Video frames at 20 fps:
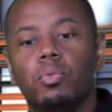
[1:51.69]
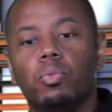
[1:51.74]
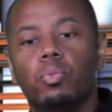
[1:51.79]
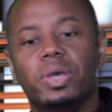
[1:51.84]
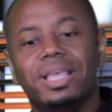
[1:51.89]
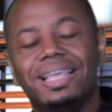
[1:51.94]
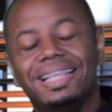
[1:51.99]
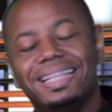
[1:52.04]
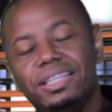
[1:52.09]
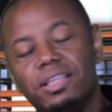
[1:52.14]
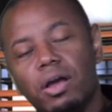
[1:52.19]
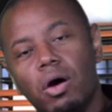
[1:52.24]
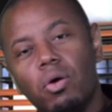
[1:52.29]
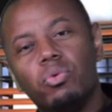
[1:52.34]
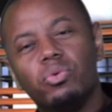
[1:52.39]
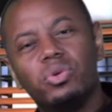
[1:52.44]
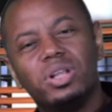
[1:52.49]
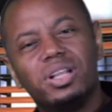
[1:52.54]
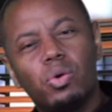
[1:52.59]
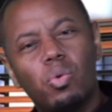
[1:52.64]
we
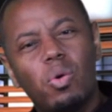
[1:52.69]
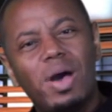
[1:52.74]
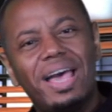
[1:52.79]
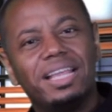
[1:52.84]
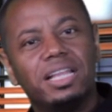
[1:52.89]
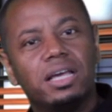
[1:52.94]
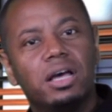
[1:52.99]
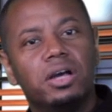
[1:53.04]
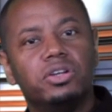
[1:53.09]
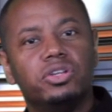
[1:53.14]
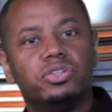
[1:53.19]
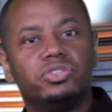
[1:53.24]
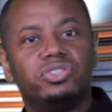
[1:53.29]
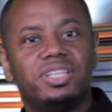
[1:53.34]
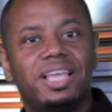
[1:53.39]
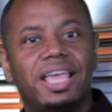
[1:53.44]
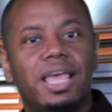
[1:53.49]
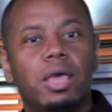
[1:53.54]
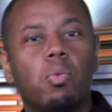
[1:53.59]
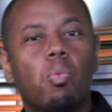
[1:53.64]
don't quite
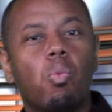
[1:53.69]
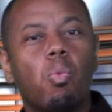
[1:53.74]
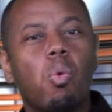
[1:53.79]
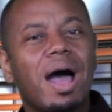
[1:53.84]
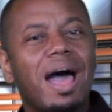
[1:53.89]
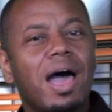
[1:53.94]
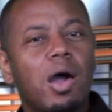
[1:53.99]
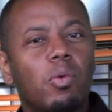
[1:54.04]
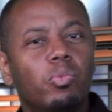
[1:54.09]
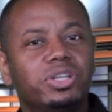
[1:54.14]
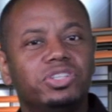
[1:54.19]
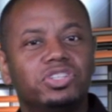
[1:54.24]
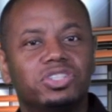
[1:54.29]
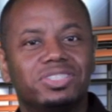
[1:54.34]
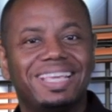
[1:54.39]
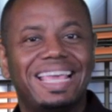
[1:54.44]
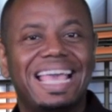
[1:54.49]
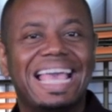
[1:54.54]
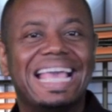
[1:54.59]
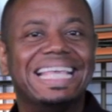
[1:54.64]
understand why we
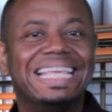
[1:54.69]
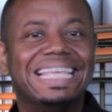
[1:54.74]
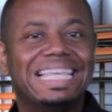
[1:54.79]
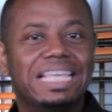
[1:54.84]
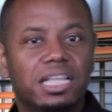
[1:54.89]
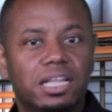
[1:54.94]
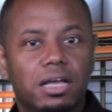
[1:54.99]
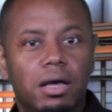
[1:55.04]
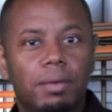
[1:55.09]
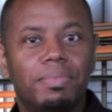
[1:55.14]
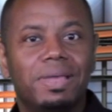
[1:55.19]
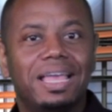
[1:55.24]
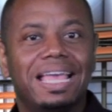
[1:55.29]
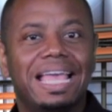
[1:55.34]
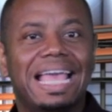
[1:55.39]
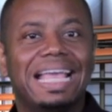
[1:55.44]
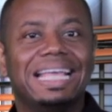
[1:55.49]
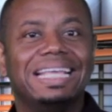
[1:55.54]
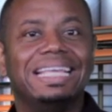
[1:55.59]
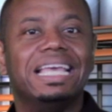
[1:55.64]
just can't get up
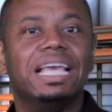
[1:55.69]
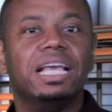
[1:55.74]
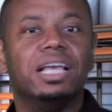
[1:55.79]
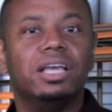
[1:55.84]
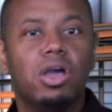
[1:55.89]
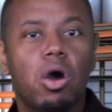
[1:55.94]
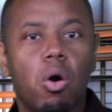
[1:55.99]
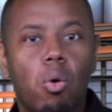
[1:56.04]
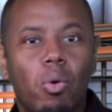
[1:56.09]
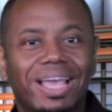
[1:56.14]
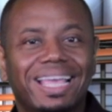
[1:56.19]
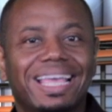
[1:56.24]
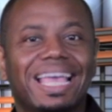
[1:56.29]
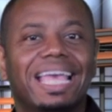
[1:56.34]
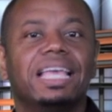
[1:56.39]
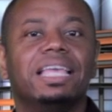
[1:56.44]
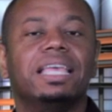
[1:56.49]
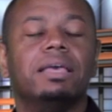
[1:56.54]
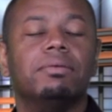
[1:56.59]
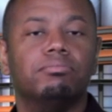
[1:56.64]
and get going
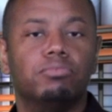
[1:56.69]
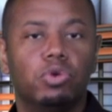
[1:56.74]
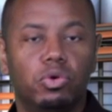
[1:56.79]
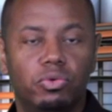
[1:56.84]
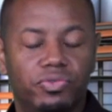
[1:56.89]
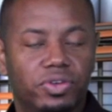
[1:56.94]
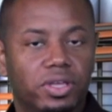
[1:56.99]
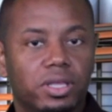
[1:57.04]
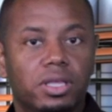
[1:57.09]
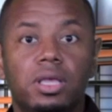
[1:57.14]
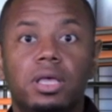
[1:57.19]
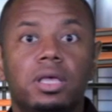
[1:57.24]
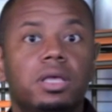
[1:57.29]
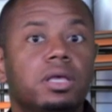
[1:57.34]
and get moving.